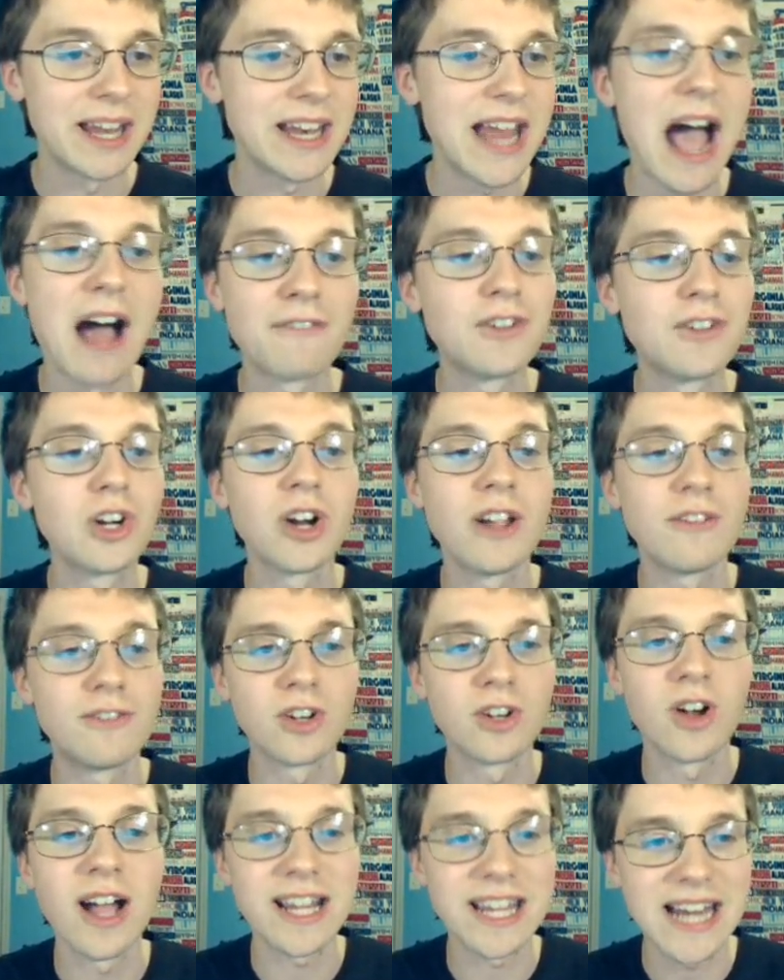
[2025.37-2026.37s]
Now, if
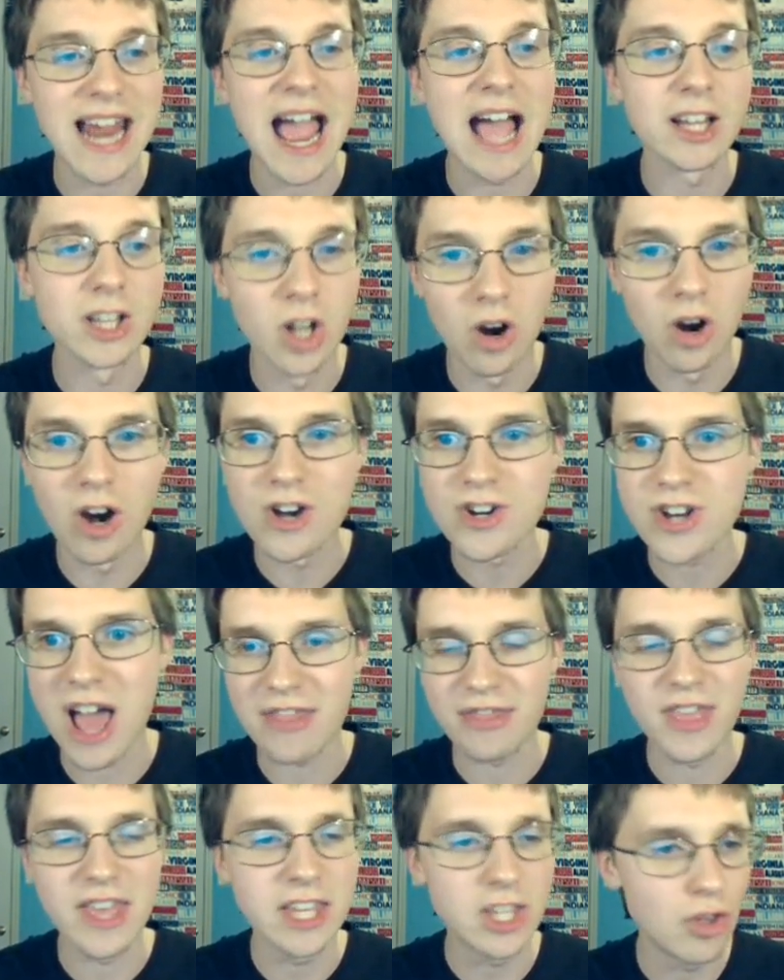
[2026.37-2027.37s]
you're like an at-large, I
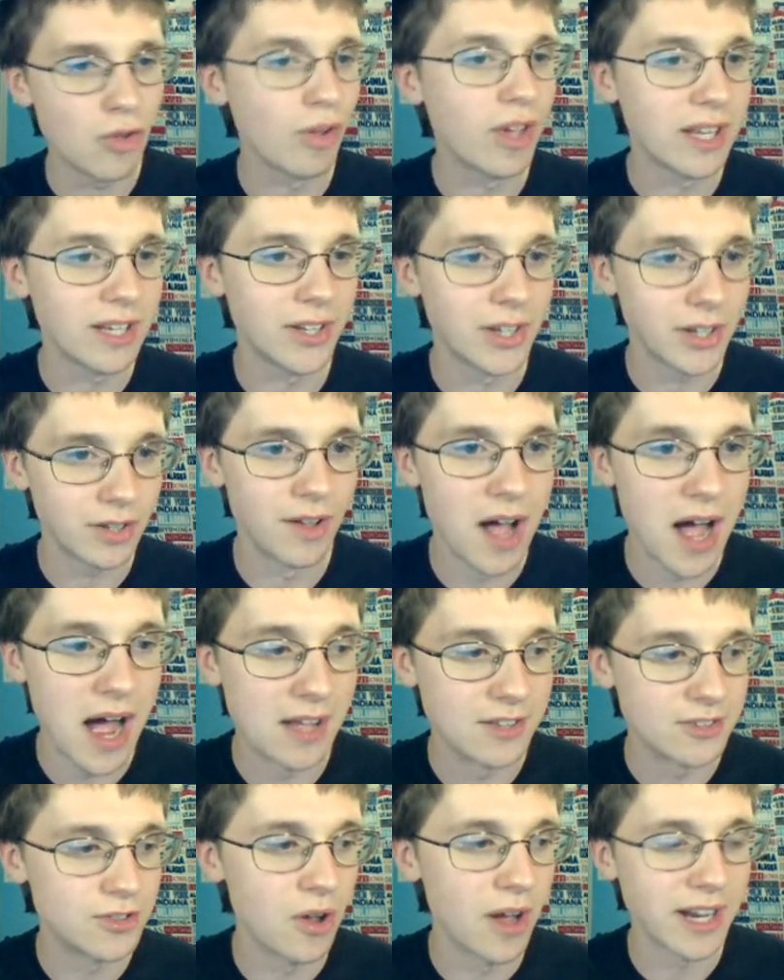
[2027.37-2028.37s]
think you can
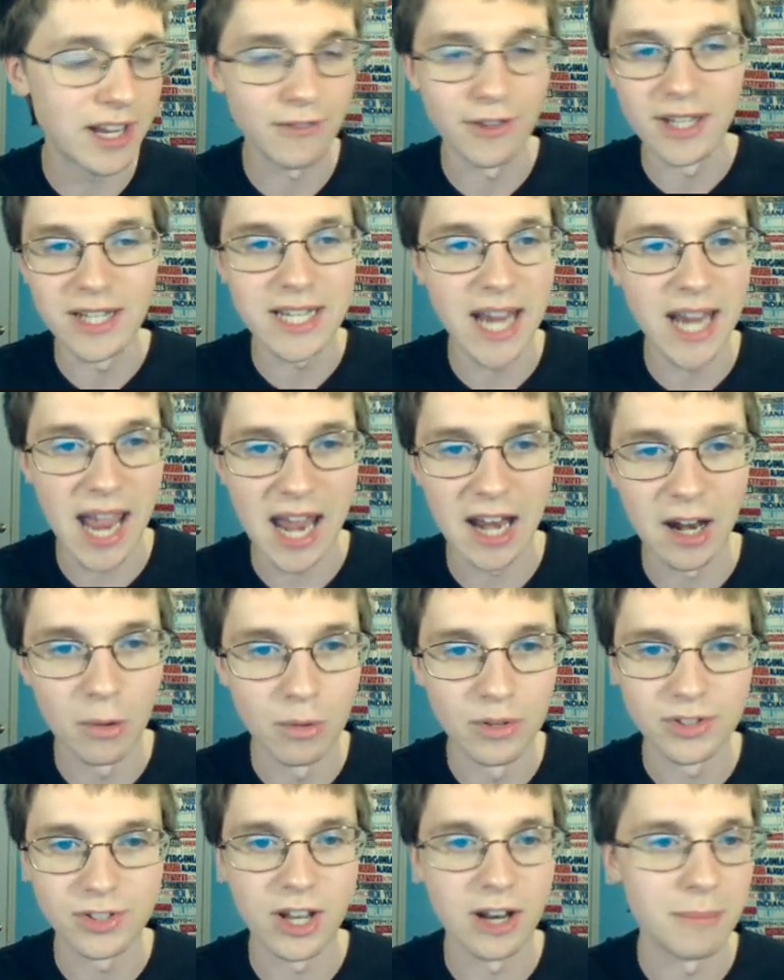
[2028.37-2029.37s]
decline. So, like if Indiana
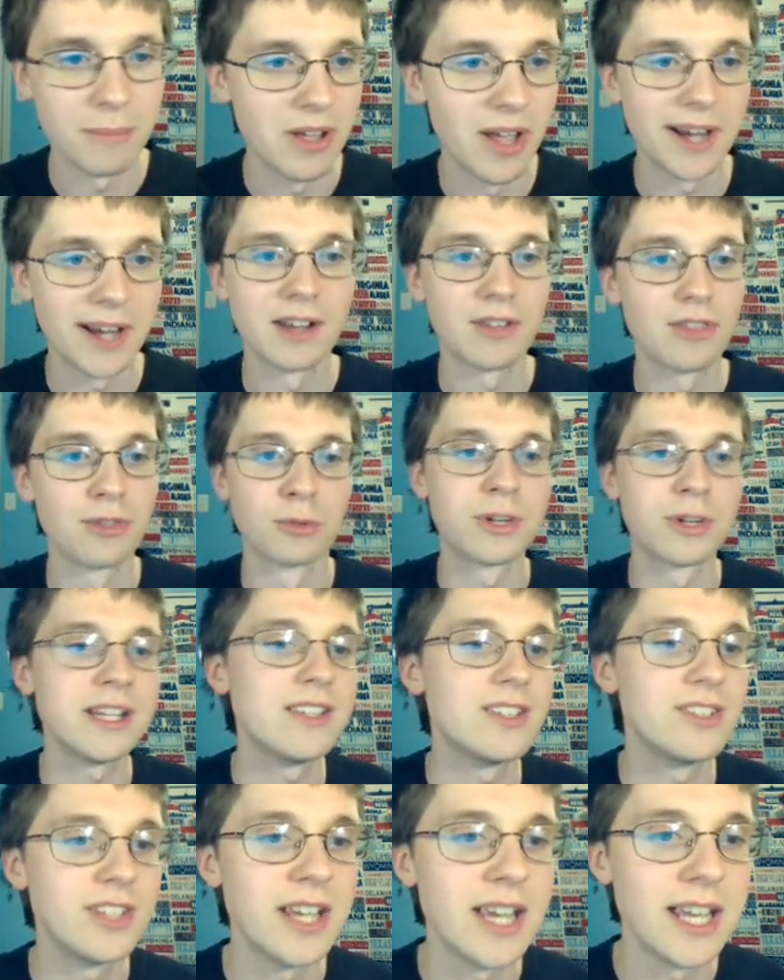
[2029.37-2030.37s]
was going to be like a 3
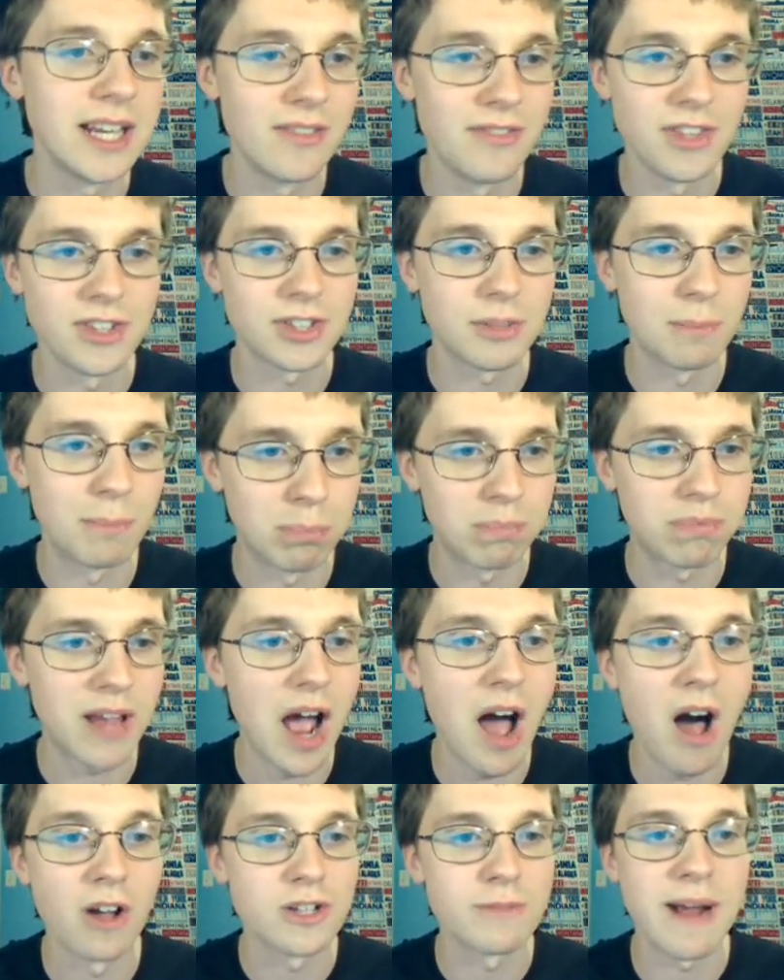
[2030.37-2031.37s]
seed in this
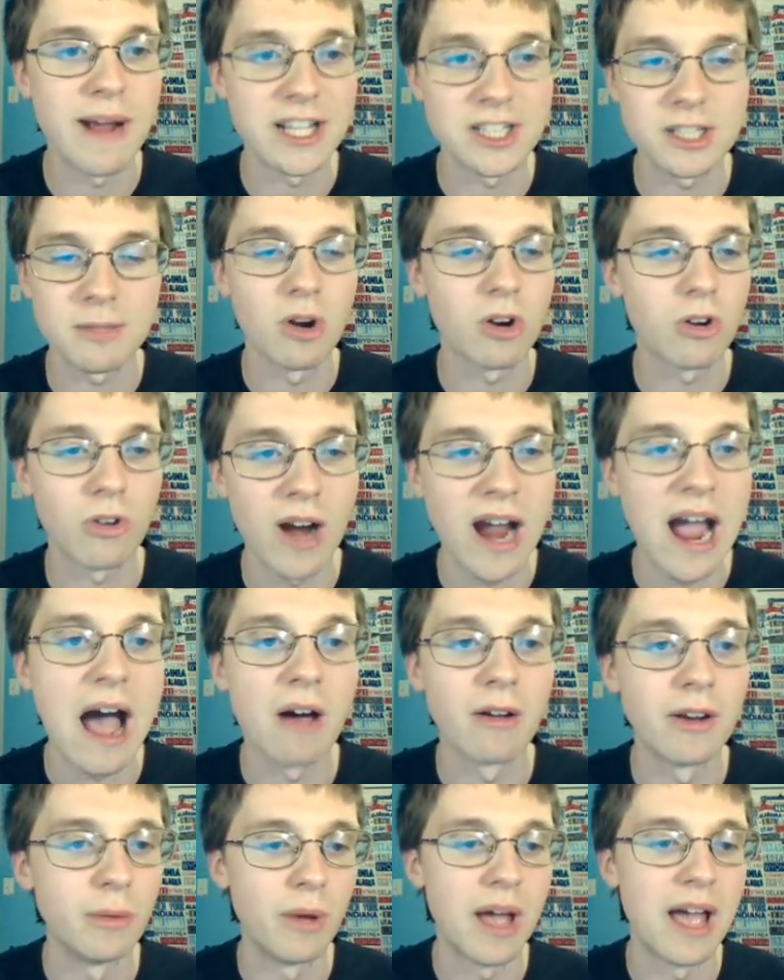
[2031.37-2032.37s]
college basketball
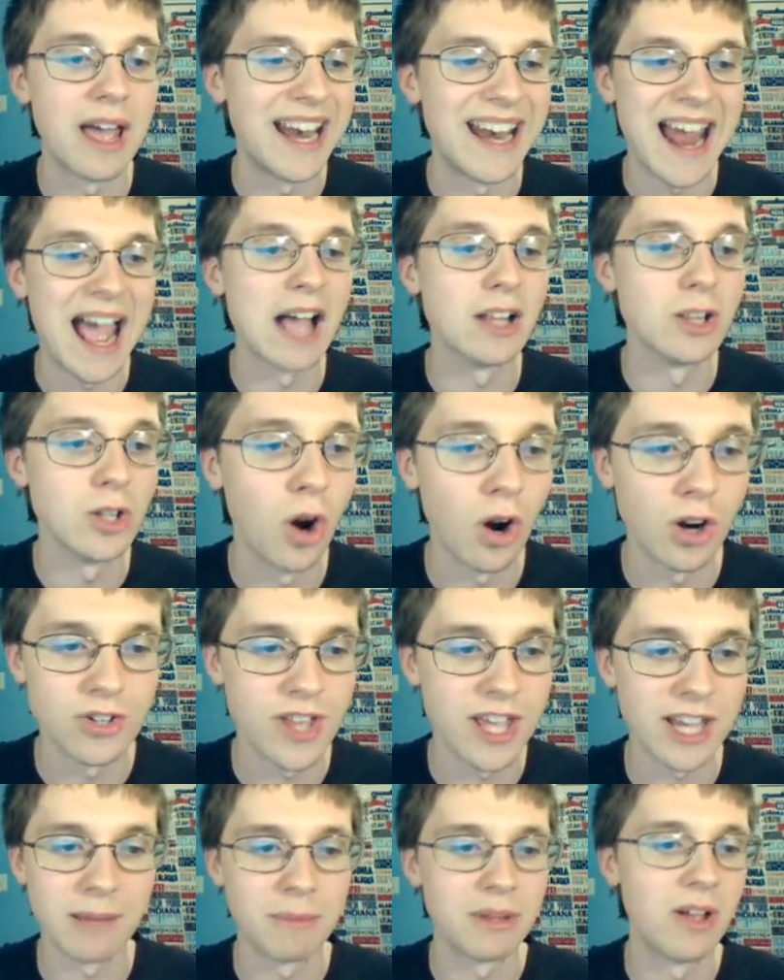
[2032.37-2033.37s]
crown and an at-large,
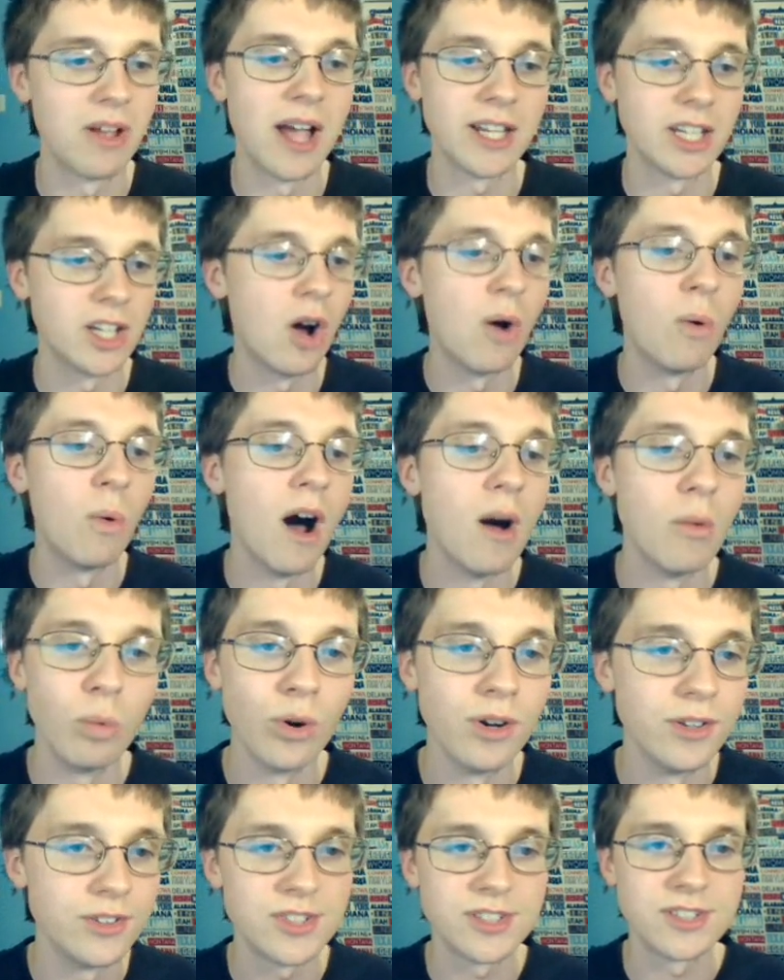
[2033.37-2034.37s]
they could be like, you know what,
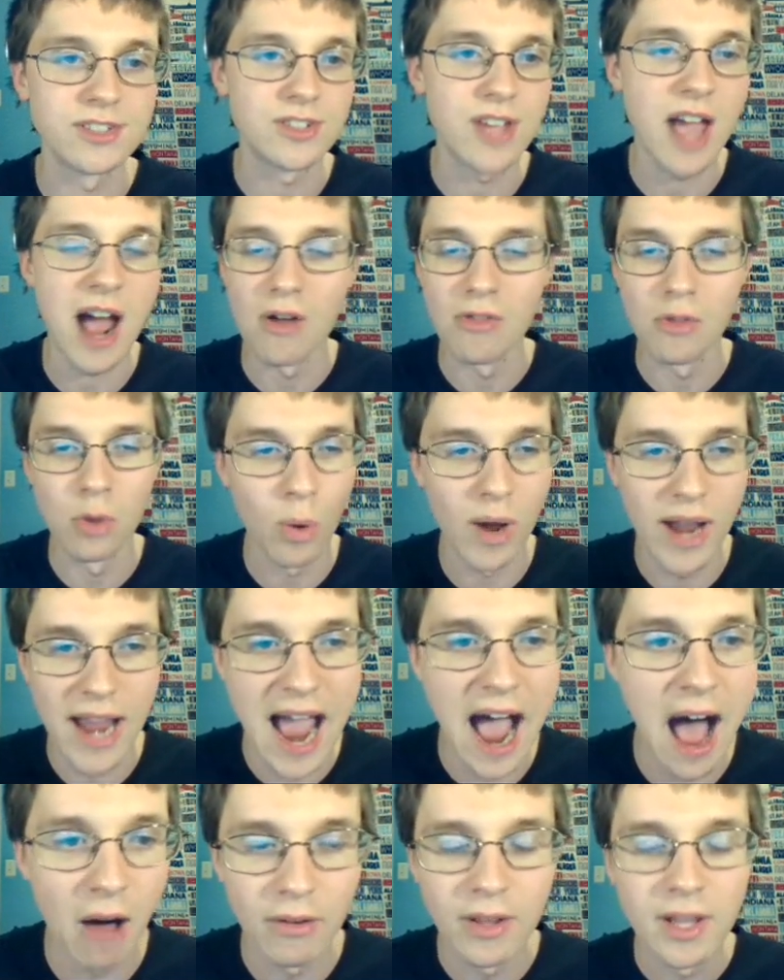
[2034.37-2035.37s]
Woodson's on the way
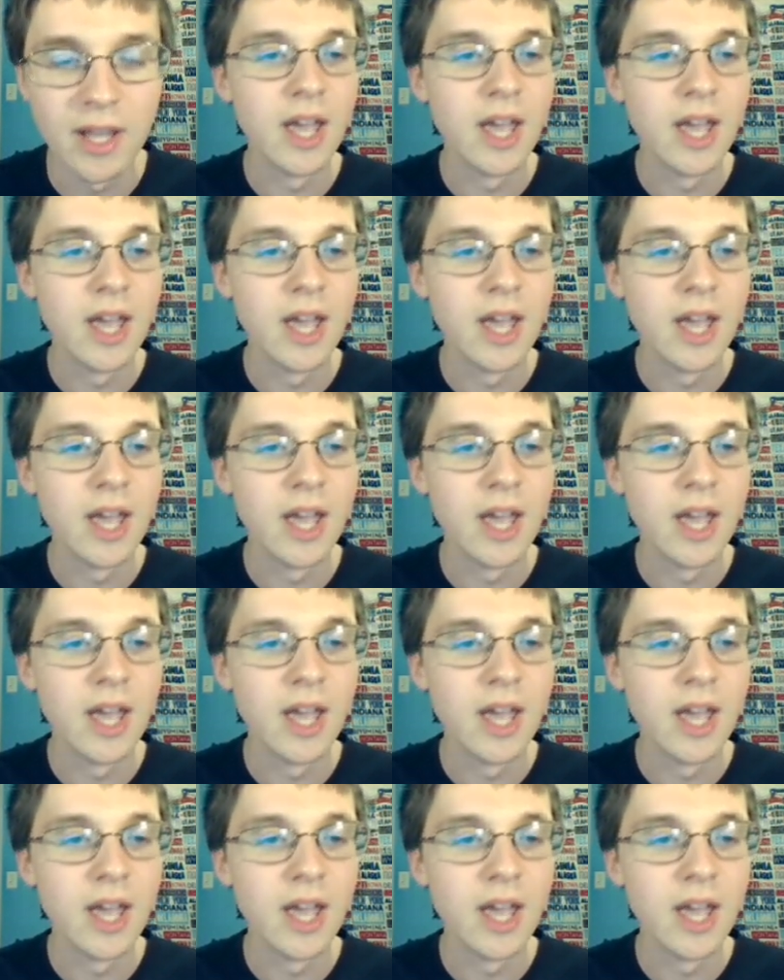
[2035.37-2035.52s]
out.